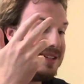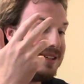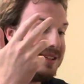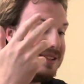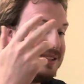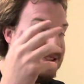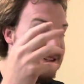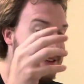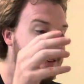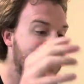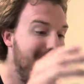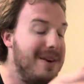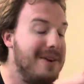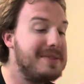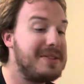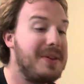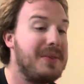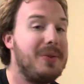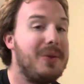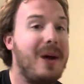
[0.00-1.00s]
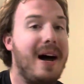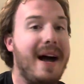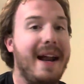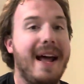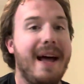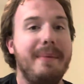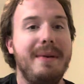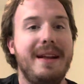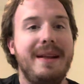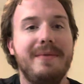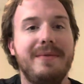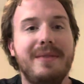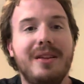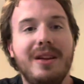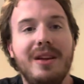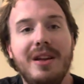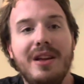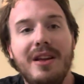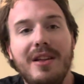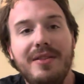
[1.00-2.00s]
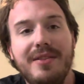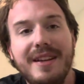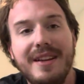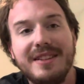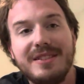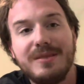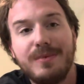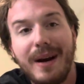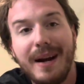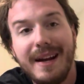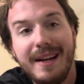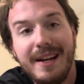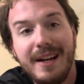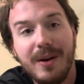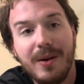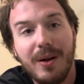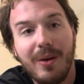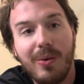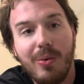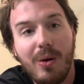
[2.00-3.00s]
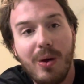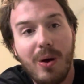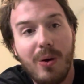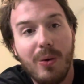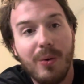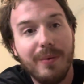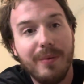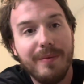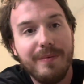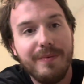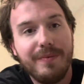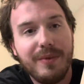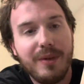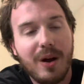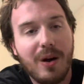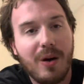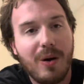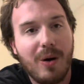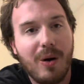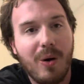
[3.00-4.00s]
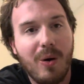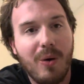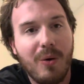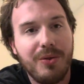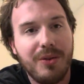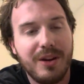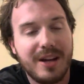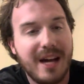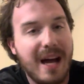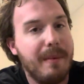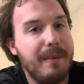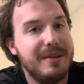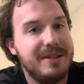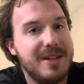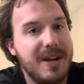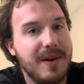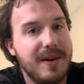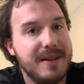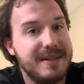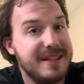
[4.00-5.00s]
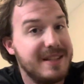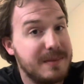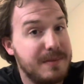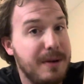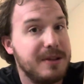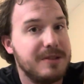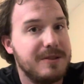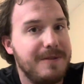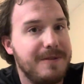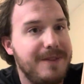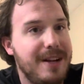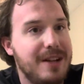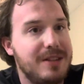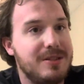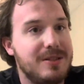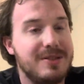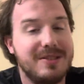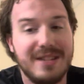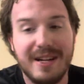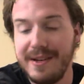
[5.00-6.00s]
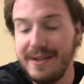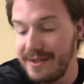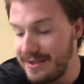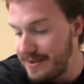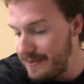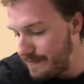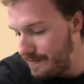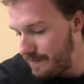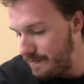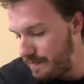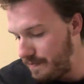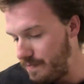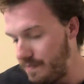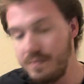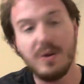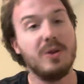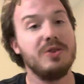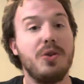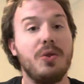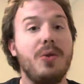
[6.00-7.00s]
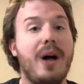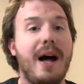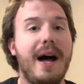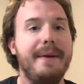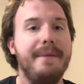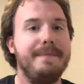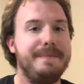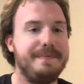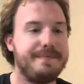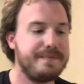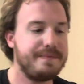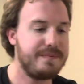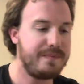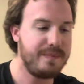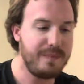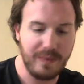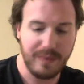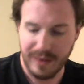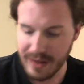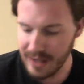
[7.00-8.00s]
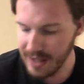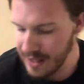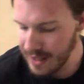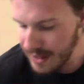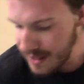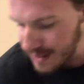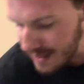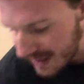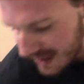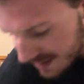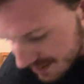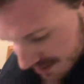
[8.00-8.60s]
There's a lot. I mean, this right here alone are all of the commentaries and special features. There's a lot. And in